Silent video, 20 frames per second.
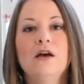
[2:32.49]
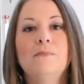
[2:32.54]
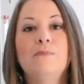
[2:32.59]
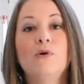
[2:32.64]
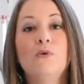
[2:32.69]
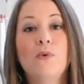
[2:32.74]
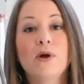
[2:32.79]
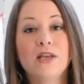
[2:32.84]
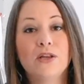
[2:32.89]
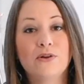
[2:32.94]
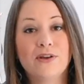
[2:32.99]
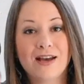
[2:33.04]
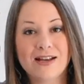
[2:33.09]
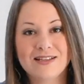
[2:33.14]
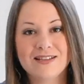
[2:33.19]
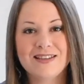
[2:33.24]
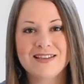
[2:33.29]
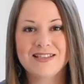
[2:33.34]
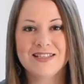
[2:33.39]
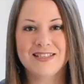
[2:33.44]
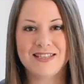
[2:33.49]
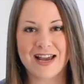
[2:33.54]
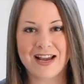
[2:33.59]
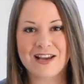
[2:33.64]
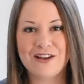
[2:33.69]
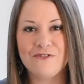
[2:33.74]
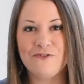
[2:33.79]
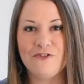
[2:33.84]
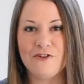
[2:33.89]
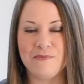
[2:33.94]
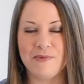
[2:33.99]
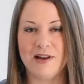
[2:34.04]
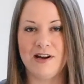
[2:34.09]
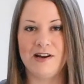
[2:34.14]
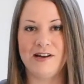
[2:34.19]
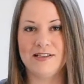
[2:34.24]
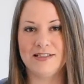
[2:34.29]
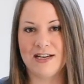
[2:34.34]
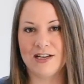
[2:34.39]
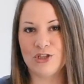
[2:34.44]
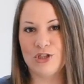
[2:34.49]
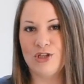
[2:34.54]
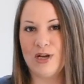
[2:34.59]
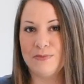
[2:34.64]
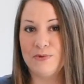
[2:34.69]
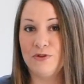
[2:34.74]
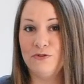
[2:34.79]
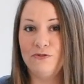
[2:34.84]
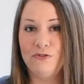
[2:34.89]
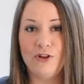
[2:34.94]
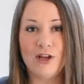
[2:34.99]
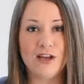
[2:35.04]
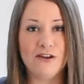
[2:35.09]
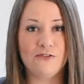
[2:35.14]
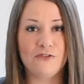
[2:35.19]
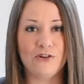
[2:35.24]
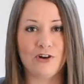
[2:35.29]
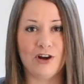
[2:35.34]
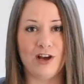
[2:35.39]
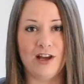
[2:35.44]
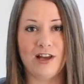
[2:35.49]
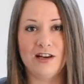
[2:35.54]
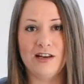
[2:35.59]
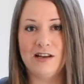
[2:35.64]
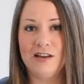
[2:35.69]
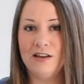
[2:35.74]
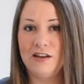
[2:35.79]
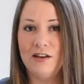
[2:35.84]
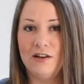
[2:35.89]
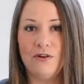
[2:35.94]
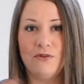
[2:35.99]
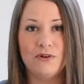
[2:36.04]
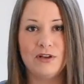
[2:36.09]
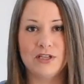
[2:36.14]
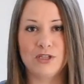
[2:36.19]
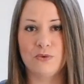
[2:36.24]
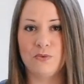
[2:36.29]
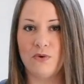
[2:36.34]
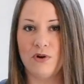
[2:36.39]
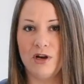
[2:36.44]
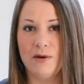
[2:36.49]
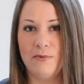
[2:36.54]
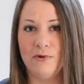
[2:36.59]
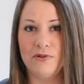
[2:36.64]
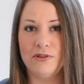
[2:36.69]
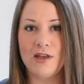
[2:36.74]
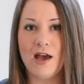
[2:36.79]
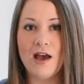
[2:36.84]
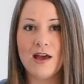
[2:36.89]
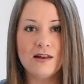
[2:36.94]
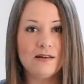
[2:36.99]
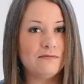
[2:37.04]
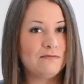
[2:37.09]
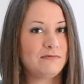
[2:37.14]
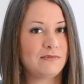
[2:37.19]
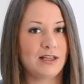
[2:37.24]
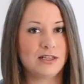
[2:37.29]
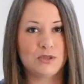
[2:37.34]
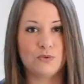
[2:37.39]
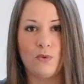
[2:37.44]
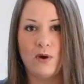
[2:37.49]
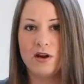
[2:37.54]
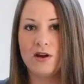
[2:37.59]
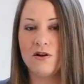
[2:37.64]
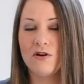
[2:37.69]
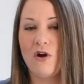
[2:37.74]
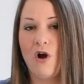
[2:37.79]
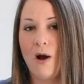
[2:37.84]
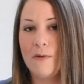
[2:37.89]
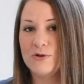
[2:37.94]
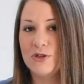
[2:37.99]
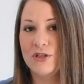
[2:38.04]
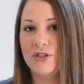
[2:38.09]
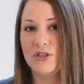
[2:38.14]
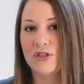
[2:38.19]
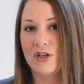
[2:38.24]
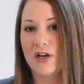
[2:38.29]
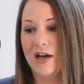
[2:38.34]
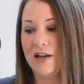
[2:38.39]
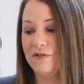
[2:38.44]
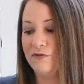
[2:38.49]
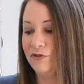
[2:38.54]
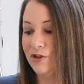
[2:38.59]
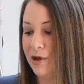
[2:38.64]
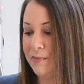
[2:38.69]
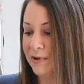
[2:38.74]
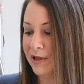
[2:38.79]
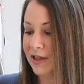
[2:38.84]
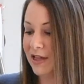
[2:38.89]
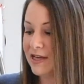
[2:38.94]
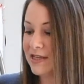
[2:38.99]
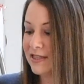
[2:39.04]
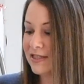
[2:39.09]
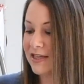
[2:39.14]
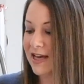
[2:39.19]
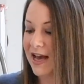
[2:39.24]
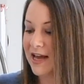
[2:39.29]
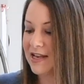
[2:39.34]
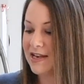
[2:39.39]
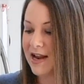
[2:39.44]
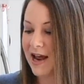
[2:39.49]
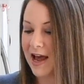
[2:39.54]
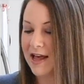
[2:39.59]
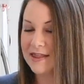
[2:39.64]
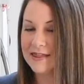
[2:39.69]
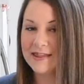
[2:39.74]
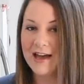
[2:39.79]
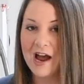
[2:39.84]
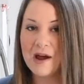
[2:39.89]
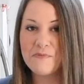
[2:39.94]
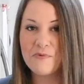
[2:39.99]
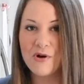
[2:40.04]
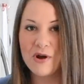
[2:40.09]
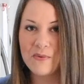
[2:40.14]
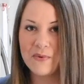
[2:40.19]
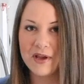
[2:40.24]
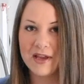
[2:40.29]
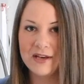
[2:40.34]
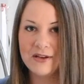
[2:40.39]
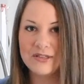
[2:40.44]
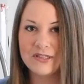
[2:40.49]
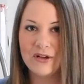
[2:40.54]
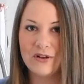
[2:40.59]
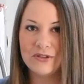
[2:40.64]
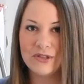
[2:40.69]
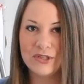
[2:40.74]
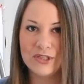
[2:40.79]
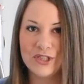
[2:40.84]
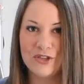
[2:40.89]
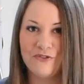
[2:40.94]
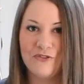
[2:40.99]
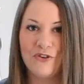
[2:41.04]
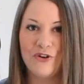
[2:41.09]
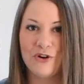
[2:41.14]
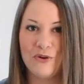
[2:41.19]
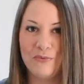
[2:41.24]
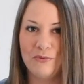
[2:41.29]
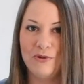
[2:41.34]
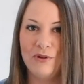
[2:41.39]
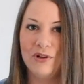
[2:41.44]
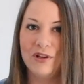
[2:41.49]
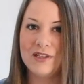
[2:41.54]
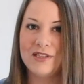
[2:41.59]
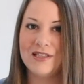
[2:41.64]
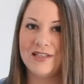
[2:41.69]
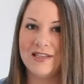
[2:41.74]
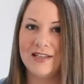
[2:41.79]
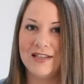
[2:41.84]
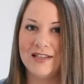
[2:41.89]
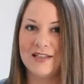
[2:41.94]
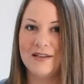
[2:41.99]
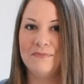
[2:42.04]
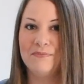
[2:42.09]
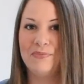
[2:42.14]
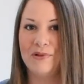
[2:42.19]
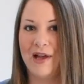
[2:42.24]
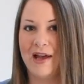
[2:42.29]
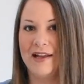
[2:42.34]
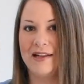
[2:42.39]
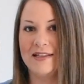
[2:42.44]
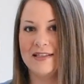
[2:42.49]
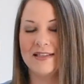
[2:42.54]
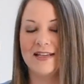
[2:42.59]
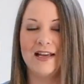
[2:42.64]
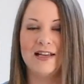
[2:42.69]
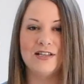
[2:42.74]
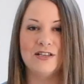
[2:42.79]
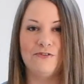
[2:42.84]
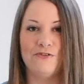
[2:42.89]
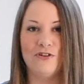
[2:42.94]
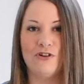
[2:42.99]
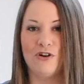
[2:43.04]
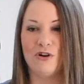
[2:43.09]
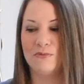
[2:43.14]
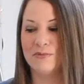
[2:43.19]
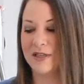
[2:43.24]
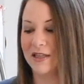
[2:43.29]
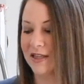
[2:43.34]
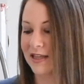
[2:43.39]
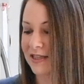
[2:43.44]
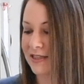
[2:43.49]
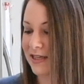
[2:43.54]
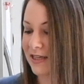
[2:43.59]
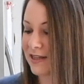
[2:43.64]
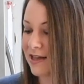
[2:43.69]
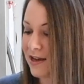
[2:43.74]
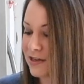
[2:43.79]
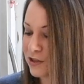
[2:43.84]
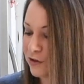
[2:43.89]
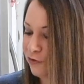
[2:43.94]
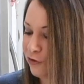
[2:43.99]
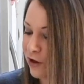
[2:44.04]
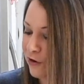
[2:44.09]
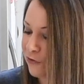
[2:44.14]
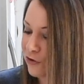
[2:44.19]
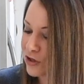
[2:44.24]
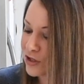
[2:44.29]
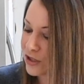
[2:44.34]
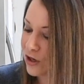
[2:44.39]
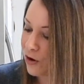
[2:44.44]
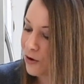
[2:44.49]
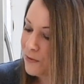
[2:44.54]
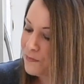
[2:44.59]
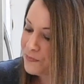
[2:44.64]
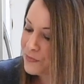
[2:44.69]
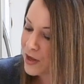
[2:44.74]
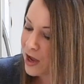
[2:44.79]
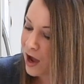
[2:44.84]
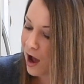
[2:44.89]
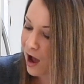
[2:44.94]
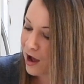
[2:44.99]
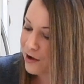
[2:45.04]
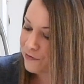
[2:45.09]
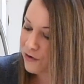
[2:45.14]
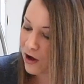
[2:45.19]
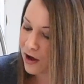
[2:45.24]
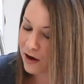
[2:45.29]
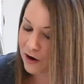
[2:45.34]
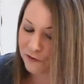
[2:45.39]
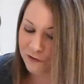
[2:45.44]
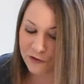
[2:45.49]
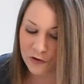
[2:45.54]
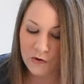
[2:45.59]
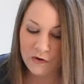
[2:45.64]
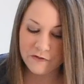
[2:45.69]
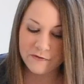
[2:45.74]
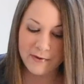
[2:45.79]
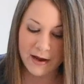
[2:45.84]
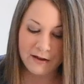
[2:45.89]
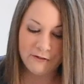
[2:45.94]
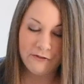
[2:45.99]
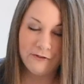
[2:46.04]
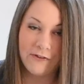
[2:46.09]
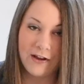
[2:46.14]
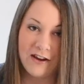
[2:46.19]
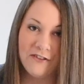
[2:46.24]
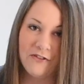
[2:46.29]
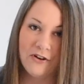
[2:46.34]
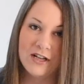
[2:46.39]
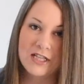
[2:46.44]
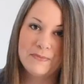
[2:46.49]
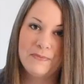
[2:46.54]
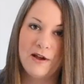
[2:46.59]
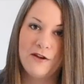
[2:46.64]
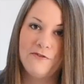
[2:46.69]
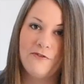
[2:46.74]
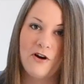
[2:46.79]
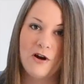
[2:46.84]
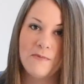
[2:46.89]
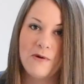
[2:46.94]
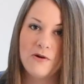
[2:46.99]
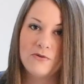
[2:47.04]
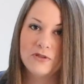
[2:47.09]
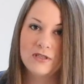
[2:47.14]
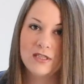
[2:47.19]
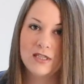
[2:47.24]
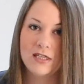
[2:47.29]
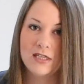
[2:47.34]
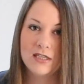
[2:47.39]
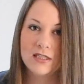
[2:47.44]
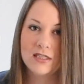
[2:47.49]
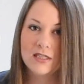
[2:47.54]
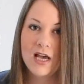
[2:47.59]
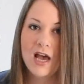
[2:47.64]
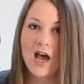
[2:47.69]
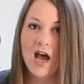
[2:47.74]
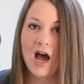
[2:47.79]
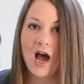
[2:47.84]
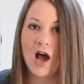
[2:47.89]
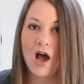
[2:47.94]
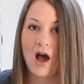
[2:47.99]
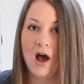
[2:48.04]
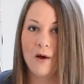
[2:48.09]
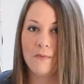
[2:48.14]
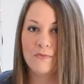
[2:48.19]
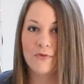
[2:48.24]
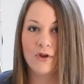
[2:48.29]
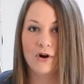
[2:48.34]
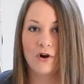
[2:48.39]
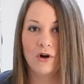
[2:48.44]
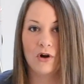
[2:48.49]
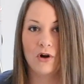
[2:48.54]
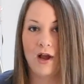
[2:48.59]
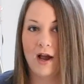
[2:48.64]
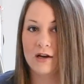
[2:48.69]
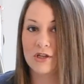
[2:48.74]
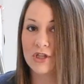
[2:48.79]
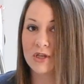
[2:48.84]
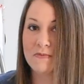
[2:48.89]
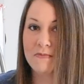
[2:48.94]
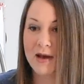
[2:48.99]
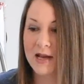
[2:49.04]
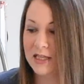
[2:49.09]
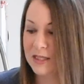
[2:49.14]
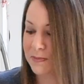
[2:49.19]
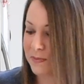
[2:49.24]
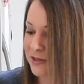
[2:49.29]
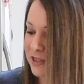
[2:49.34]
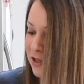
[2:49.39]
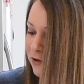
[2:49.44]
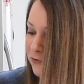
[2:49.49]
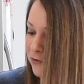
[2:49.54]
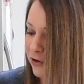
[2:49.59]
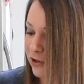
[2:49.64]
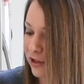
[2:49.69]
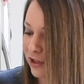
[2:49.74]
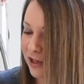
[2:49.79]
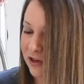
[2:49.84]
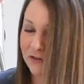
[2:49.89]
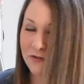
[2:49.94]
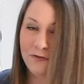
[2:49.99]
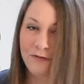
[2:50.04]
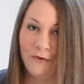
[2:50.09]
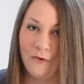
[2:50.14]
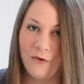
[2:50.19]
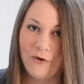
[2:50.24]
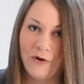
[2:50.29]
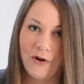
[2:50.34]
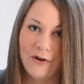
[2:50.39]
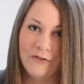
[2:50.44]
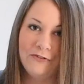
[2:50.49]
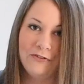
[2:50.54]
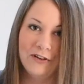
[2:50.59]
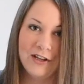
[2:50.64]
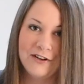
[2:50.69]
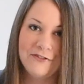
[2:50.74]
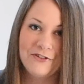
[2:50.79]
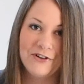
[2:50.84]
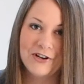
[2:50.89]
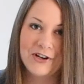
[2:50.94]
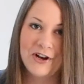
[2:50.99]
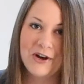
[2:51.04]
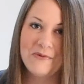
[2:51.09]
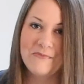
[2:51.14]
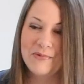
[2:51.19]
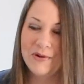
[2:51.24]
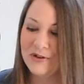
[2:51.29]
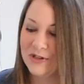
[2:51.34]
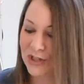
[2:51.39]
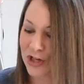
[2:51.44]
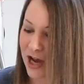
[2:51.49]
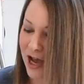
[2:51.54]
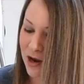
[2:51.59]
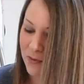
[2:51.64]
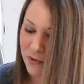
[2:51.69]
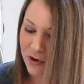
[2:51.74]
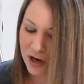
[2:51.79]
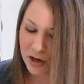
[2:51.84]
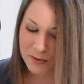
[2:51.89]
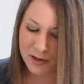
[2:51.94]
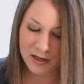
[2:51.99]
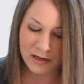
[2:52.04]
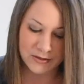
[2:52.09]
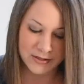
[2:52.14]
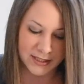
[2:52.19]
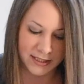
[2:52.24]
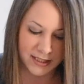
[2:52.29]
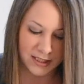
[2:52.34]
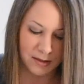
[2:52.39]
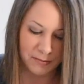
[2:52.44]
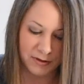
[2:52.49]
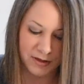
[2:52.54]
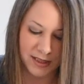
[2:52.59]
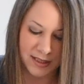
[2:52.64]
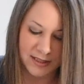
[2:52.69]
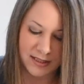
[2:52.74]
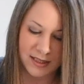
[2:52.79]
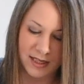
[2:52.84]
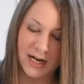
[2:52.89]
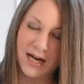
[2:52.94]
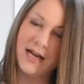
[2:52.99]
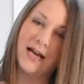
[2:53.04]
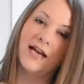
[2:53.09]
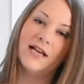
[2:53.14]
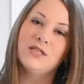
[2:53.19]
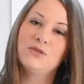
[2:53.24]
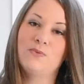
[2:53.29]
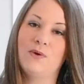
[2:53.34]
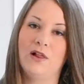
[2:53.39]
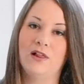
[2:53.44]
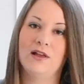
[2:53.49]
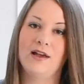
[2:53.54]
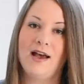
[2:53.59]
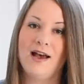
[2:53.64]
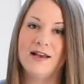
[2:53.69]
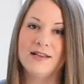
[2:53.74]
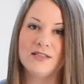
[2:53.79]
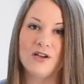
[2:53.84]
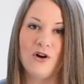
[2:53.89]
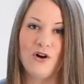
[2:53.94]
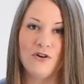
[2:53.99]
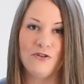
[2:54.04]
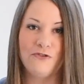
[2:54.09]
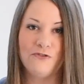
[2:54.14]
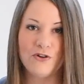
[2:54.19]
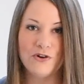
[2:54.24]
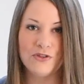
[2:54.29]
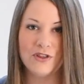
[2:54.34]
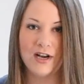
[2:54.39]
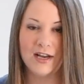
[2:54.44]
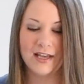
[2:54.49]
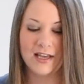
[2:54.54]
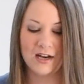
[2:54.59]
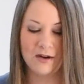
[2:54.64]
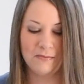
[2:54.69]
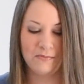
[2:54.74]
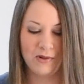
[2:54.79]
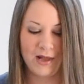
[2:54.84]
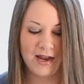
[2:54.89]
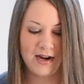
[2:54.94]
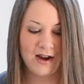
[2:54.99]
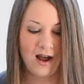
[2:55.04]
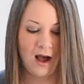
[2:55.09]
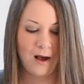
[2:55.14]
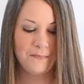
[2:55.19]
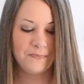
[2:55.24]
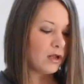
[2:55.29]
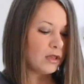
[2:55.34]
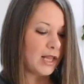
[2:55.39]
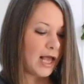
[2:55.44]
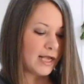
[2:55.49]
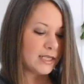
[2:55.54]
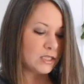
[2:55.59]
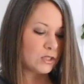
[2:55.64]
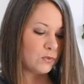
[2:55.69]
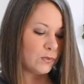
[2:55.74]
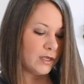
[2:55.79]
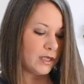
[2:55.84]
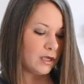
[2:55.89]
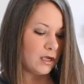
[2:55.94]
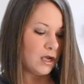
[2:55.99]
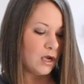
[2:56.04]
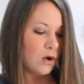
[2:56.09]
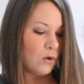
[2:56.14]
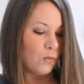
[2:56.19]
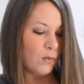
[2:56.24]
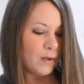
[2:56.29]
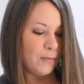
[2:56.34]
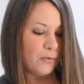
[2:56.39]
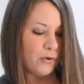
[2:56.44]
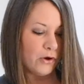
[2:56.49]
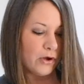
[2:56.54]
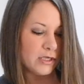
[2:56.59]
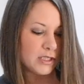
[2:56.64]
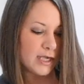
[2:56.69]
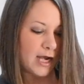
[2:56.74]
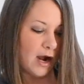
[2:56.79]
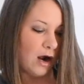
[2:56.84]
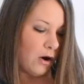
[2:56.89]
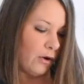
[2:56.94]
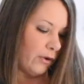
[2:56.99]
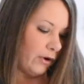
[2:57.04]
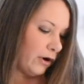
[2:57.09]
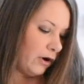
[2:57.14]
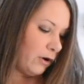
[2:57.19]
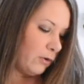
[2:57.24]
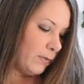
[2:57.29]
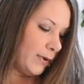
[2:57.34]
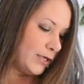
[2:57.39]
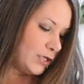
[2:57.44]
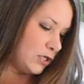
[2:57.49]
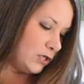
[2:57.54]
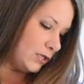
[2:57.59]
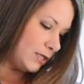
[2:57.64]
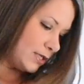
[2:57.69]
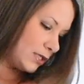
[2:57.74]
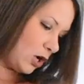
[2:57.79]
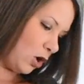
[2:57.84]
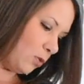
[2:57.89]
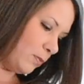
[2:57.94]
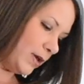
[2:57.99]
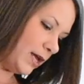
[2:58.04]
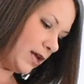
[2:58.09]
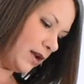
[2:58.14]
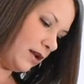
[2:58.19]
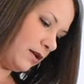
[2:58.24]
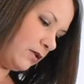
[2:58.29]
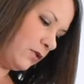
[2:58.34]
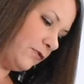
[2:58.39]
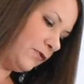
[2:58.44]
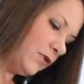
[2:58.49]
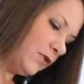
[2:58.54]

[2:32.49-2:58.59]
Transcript: But when you get to the second ferment and it's actually time to flavor it, you don't need to worry about that that's why your options are kind of limitless. And at that point, we can use all sorts of herbal tea blends and different herbs and things like that to flavor. So I've got a few of my favorites by Farmhouse Teas. Um, that are actually made specifically for flavoring kombucha and we're going to be using some of these today as well as our fruit that I'm going to blend up. Last week we put our original SCOBY in. I don't know